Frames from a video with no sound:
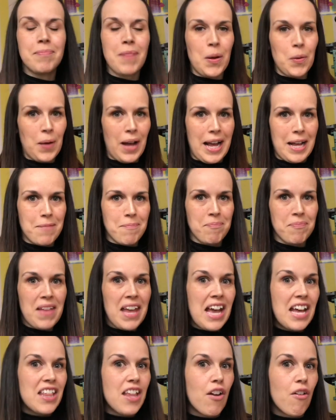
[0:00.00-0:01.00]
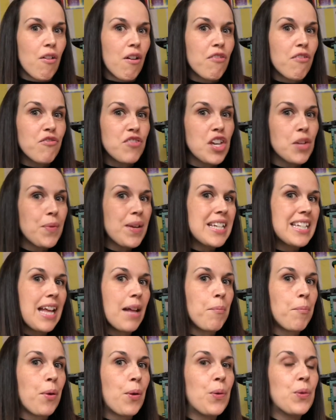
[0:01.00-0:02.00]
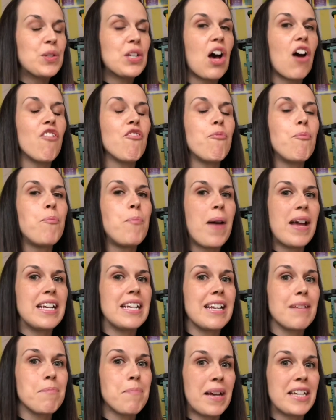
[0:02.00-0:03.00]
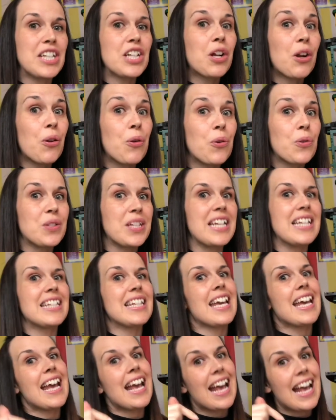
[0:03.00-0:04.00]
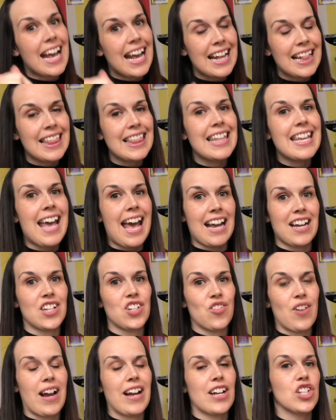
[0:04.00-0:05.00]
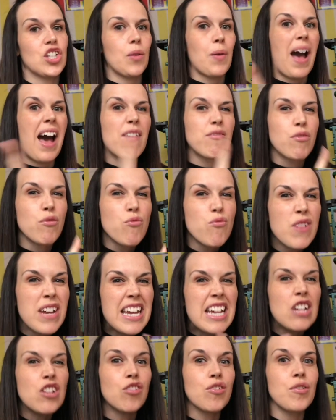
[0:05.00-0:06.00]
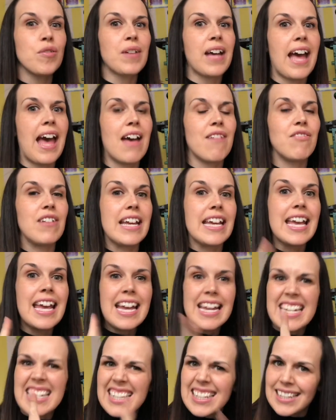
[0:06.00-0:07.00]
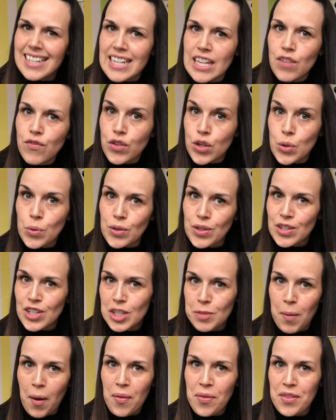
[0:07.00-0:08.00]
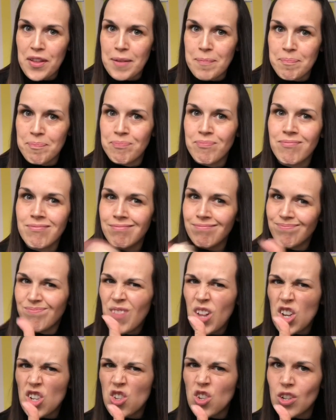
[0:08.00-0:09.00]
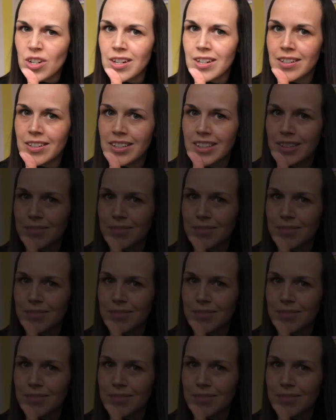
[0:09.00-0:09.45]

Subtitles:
Okay. There are a few examples of embedded clauses in the extract, so have a read through carefully, see if you can spot them. Good luck.